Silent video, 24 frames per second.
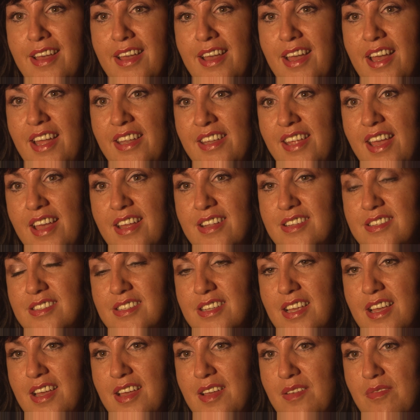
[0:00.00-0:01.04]
And yet,
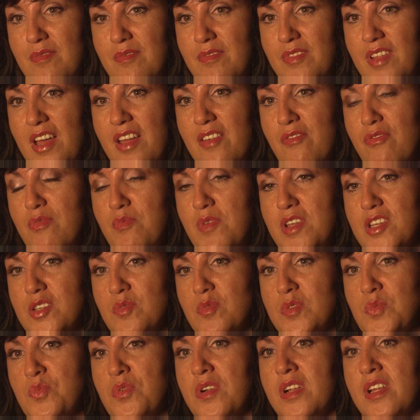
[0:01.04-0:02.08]
that information
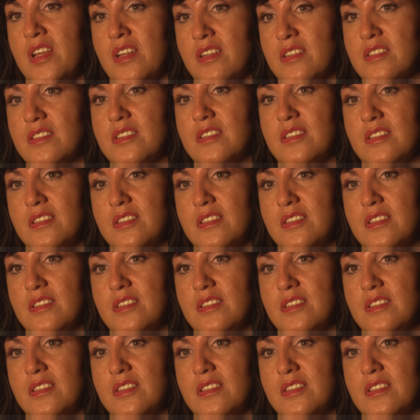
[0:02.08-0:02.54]
was brilliant.